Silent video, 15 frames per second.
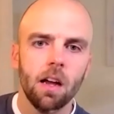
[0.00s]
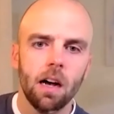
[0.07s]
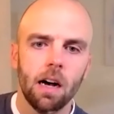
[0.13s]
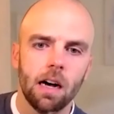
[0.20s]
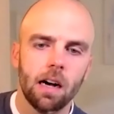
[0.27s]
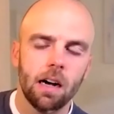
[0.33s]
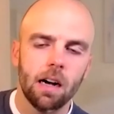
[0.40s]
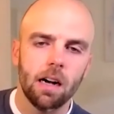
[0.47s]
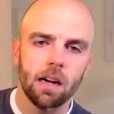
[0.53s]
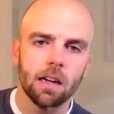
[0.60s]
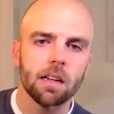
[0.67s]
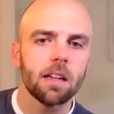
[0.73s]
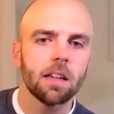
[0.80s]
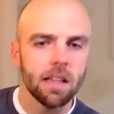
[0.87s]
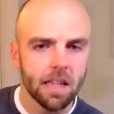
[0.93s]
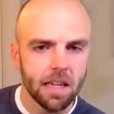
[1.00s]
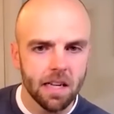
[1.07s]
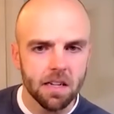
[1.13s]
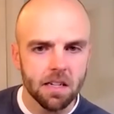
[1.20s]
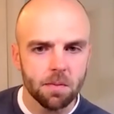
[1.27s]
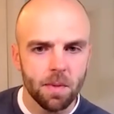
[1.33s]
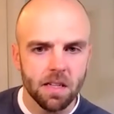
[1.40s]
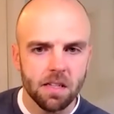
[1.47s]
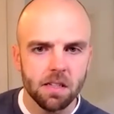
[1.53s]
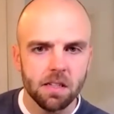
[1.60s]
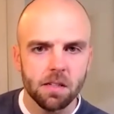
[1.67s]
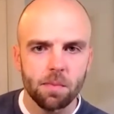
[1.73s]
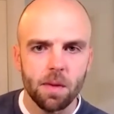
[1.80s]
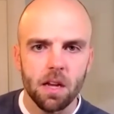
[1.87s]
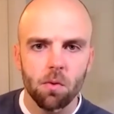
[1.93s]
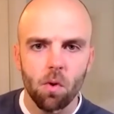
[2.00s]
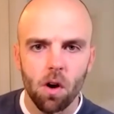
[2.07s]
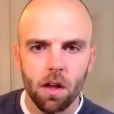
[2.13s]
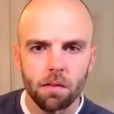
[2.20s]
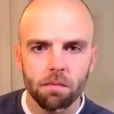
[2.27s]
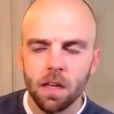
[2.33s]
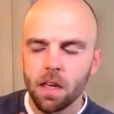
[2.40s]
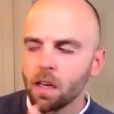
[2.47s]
Uh, cleaning expenses being one,